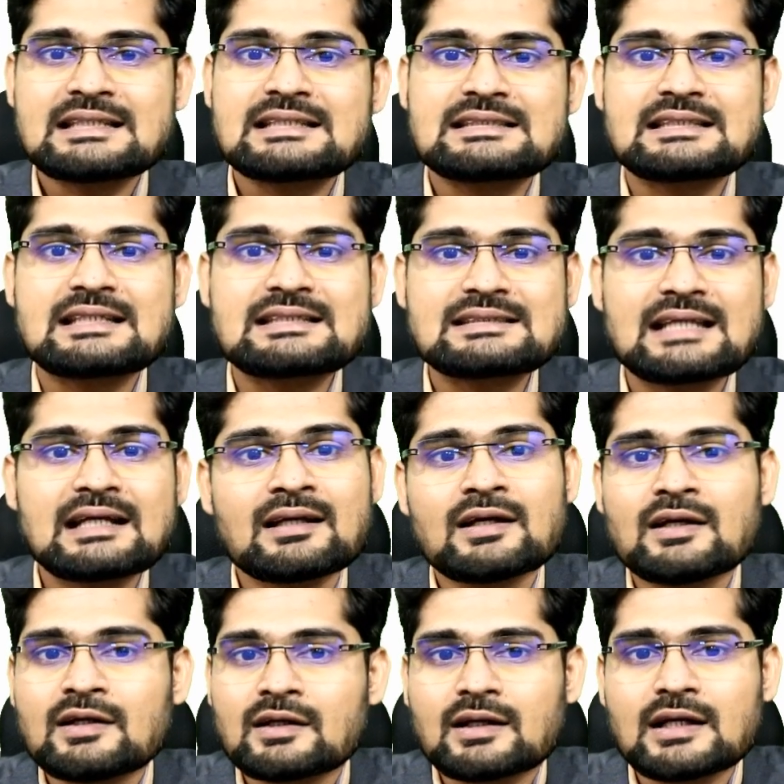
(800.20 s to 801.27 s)
says that
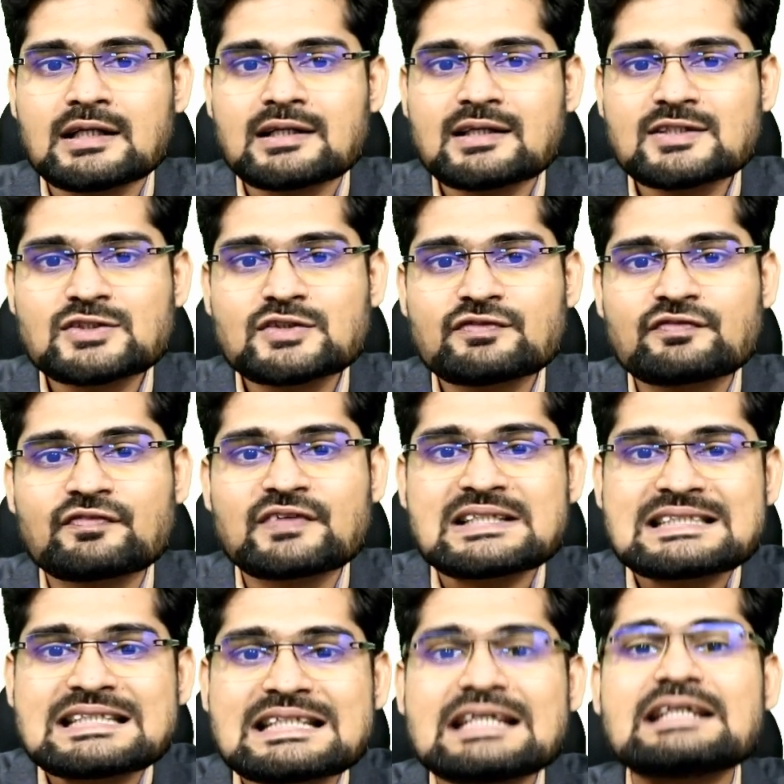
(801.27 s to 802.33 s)
countries to
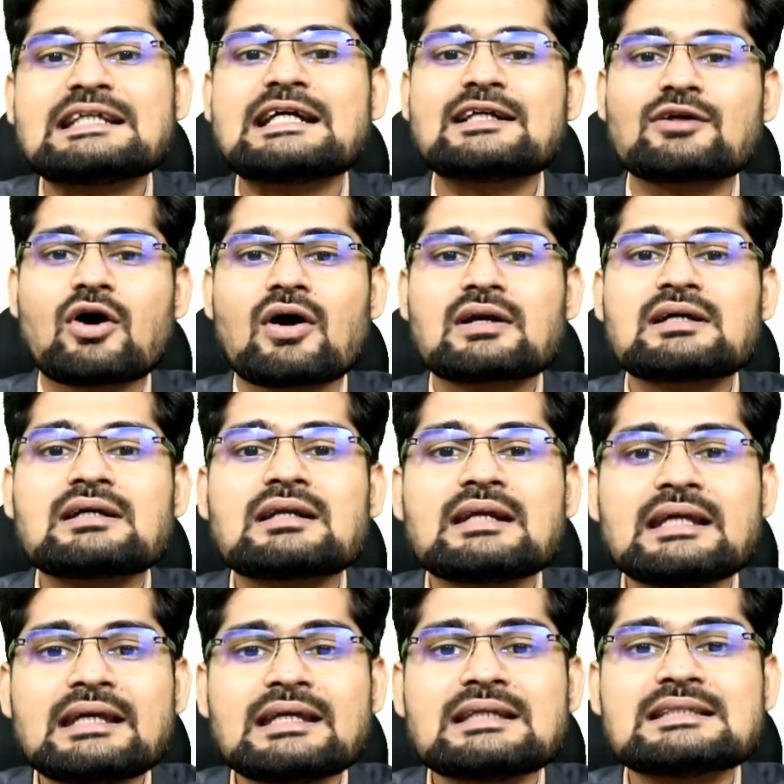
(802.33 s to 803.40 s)
facilitate
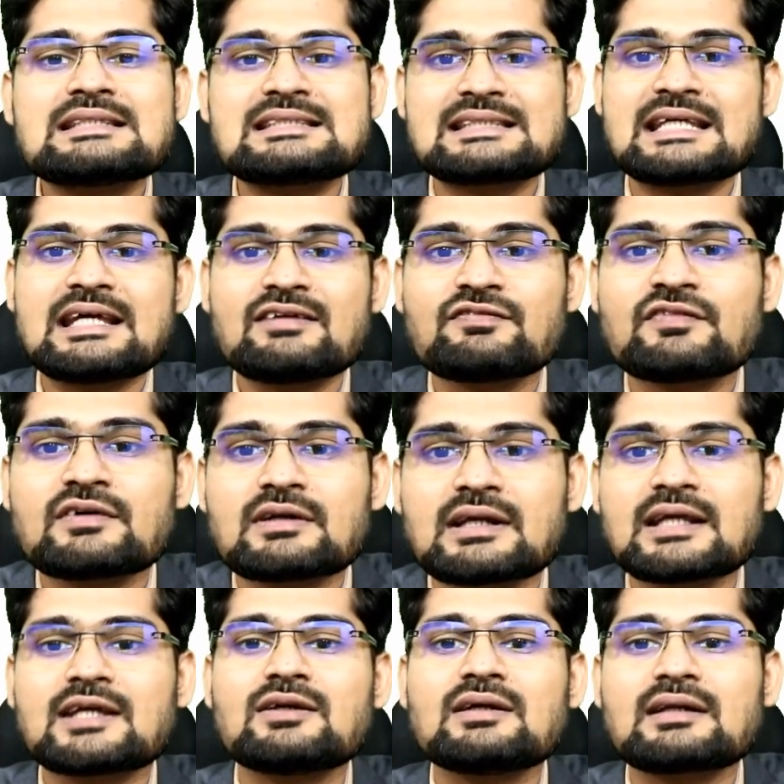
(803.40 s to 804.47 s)
orderly, safe,
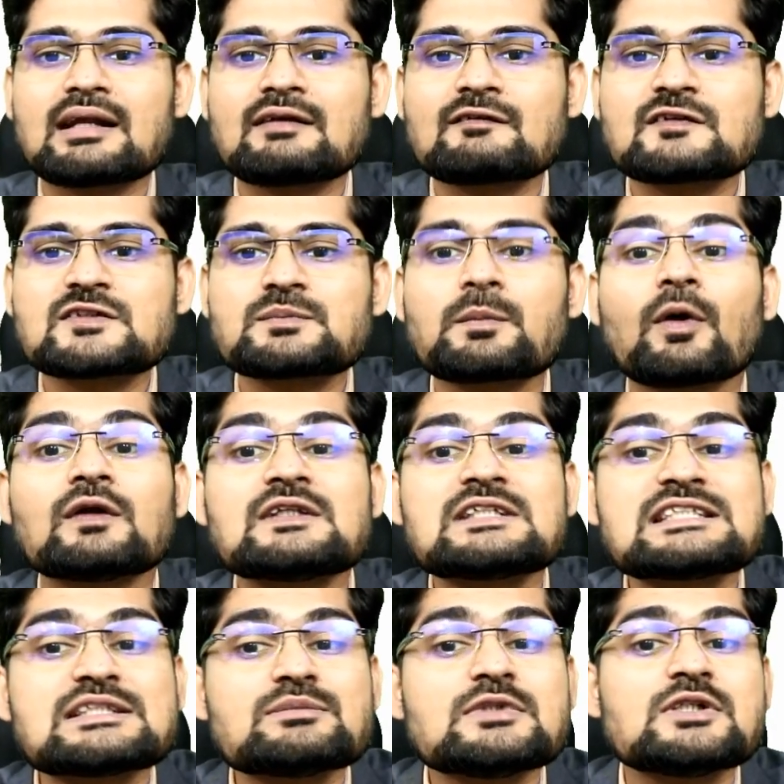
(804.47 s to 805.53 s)
regular and
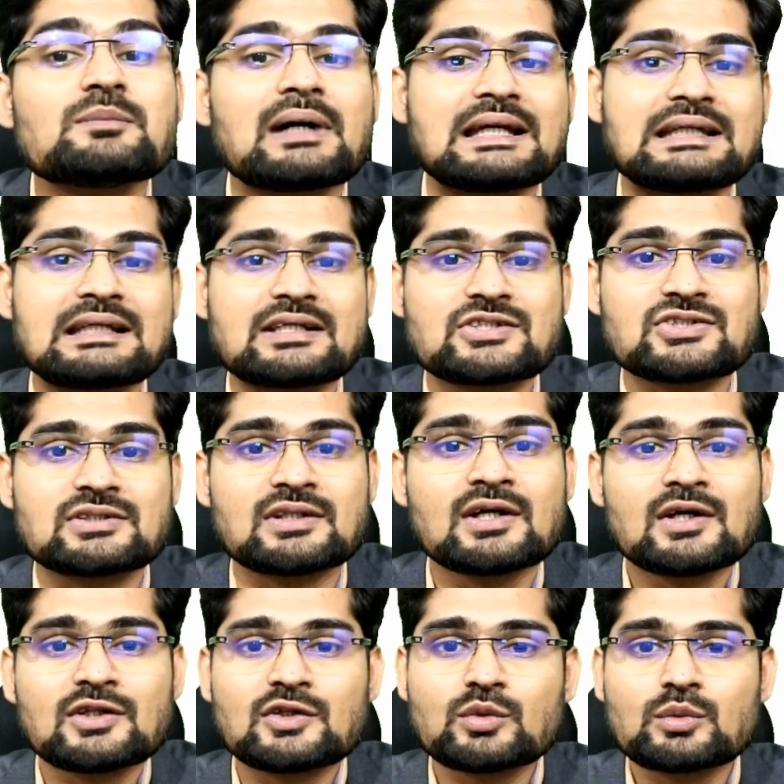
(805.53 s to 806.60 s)
responsible migration.
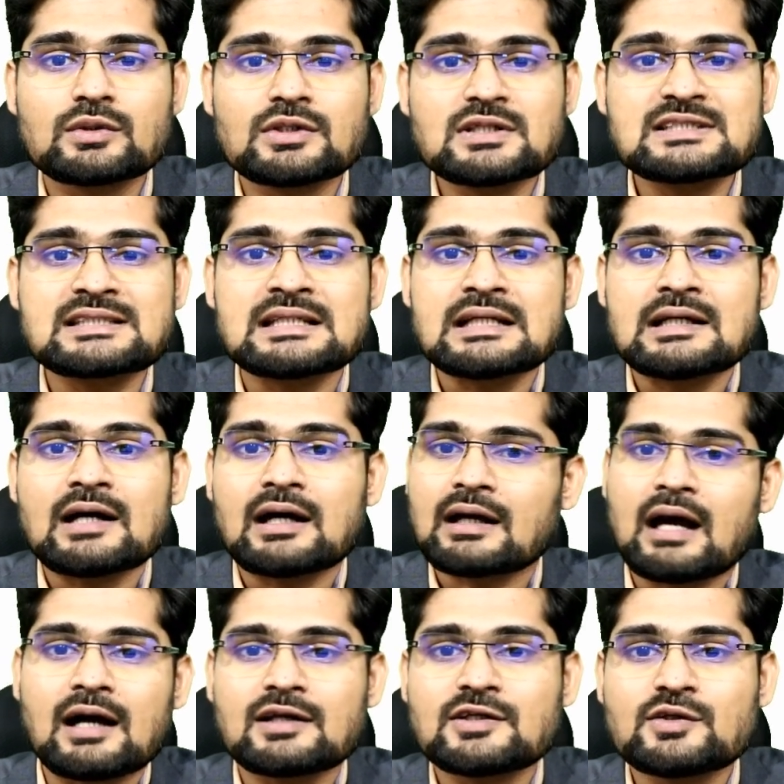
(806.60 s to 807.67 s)
The words
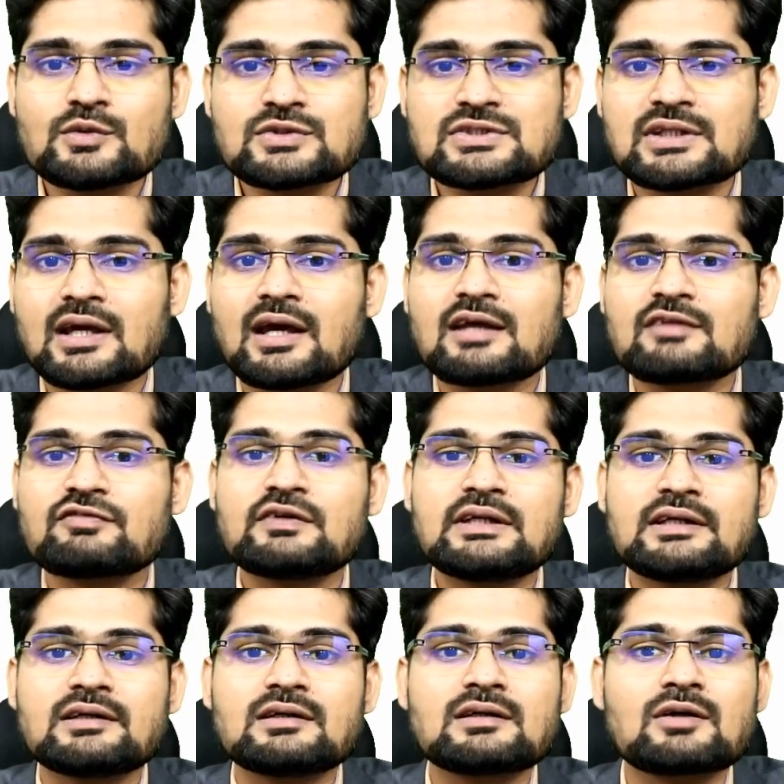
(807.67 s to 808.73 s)
are used carefully
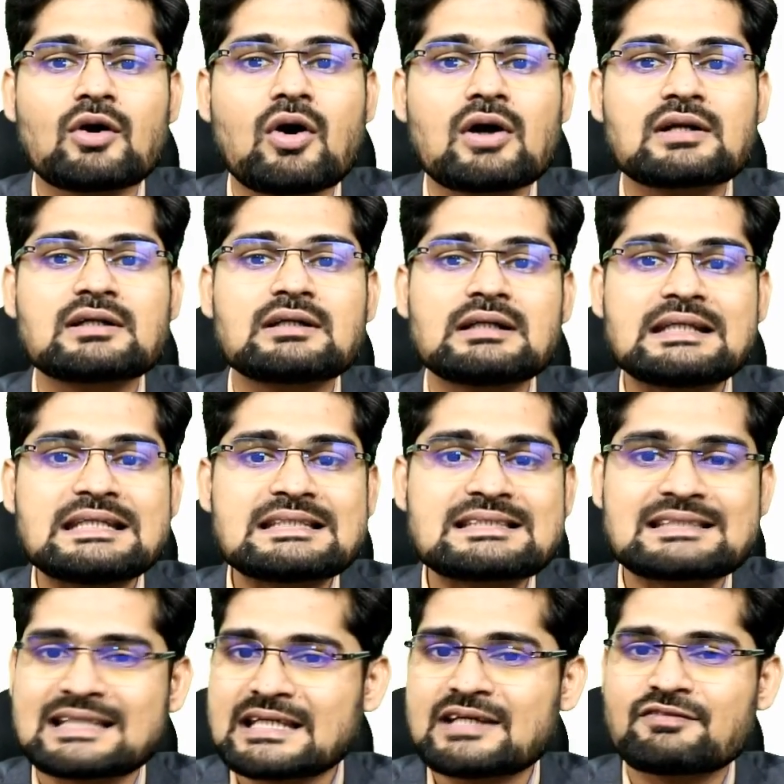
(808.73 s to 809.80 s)
here: orderly,
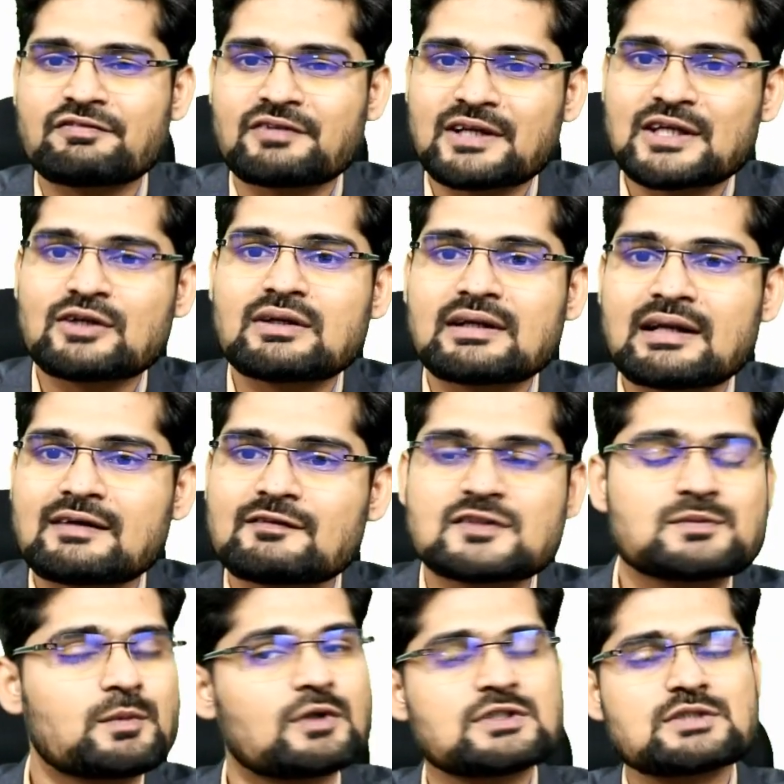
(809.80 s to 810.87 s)
safe, regular and
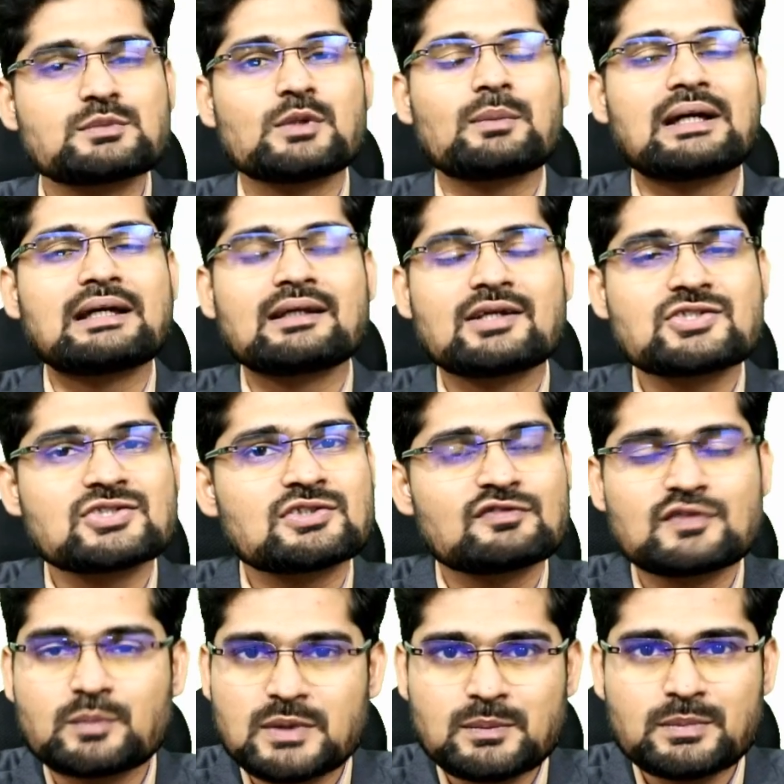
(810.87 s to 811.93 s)
responsible migration of
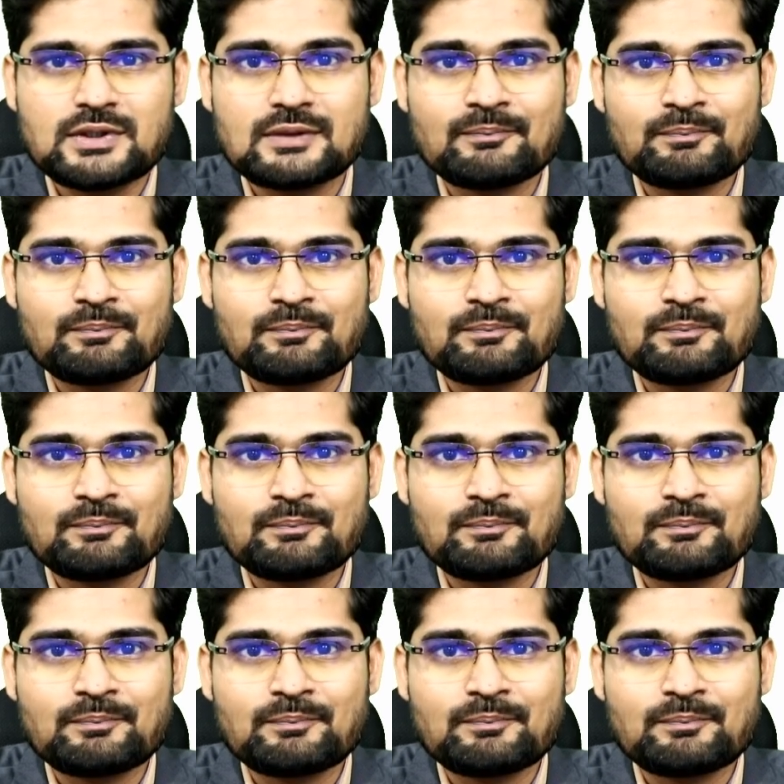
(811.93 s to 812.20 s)
the people.